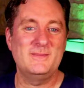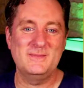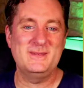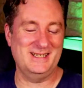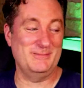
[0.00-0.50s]

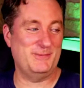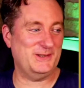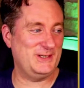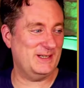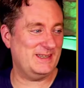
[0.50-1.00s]
didn't
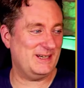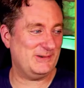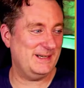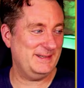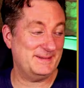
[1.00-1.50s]
do it that
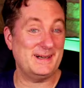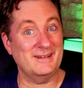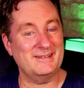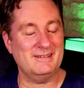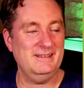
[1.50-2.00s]
way,
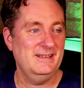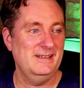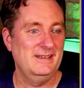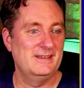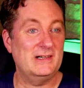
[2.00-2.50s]
honestly.
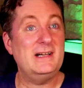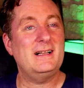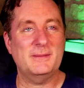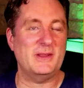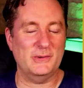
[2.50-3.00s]
Well,
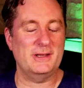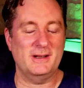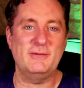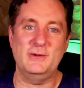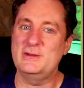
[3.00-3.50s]
I probably would have gone
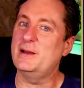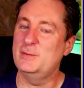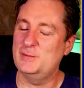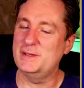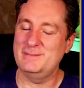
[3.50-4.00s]
a few
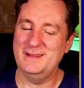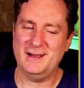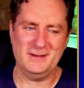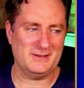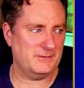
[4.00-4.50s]
times, but not
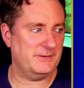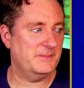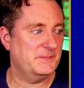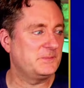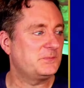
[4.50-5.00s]
as often.
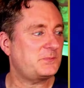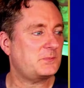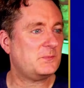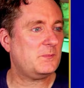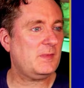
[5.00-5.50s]

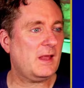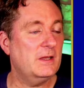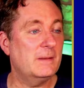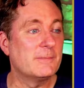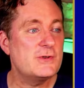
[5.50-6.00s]

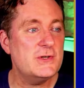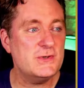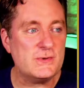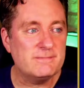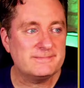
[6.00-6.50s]
Number
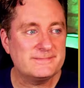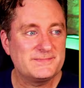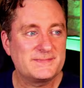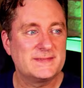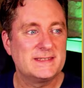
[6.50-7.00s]
two,
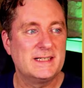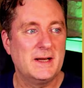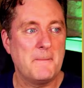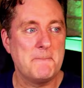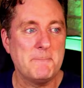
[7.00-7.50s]

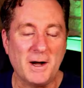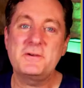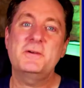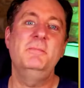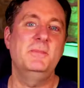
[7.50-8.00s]

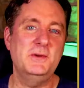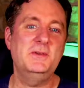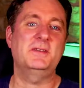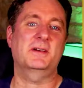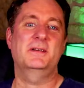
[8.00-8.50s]
modern
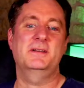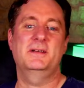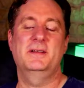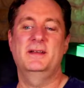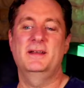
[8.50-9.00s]
music.
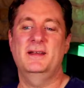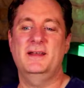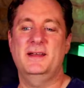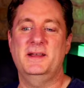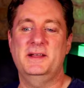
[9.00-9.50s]

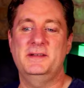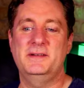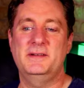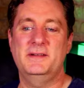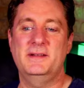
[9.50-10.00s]
And
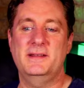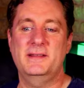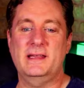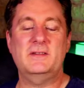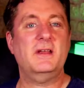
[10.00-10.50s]

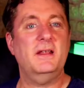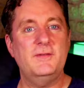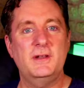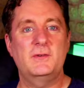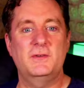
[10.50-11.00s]
that's kind of an
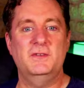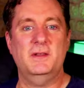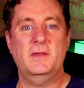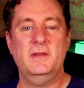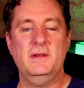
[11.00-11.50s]
interesting
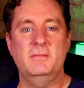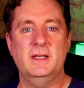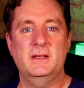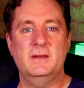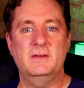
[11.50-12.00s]
thing
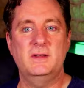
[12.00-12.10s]
because